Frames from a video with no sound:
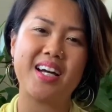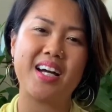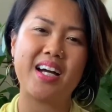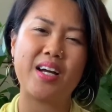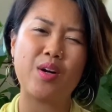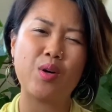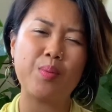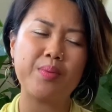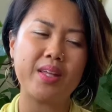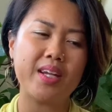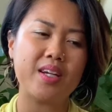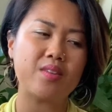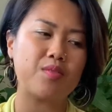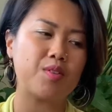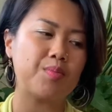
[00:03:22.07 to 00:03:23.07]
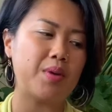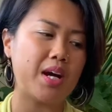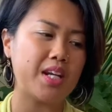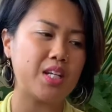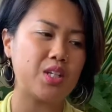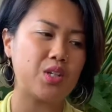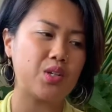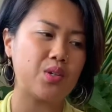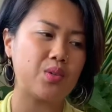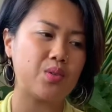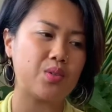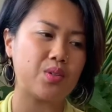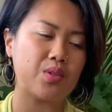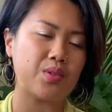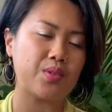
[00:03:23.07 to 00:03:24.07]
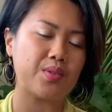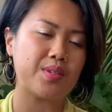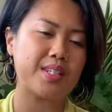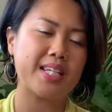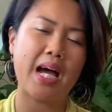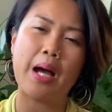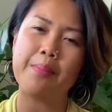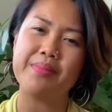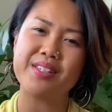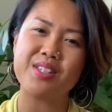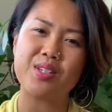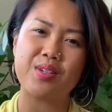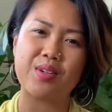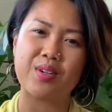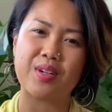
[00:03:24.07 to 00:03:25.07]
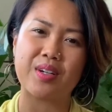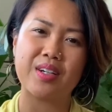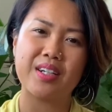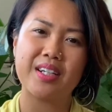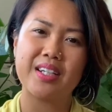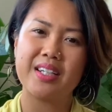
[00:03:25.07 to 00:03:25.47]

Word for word: I hope that it reminded you to tap into your